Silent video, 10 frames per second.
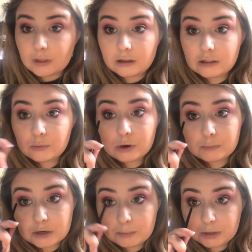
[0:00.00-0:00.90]
And then when I'm
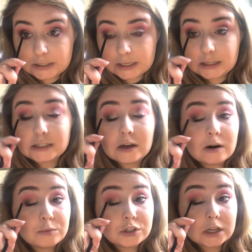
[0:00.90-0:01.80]
done blending this out,
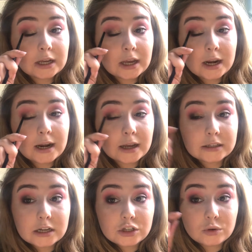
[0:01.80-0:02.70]
I'm just going to
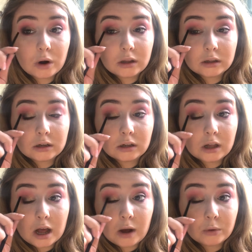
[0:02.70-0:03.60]
connect it to our little
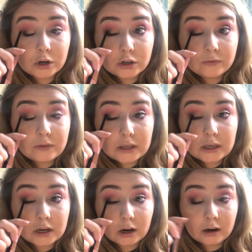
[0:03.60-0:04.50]
outer V
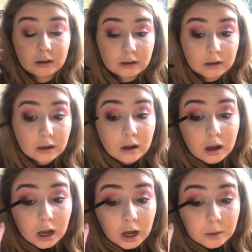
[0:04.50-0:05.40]
here,
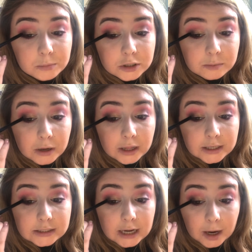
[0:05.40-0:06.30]
just by
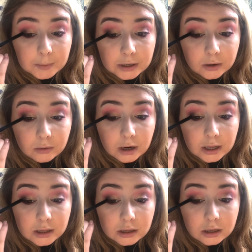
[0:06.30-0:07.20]
like dabbing it
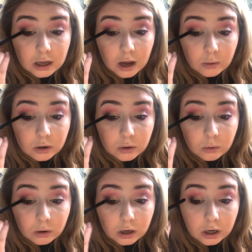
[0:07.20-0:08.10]
right in the outer
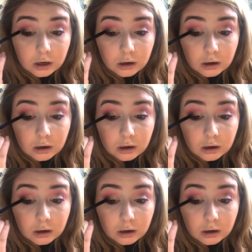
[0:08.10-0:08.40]
corner.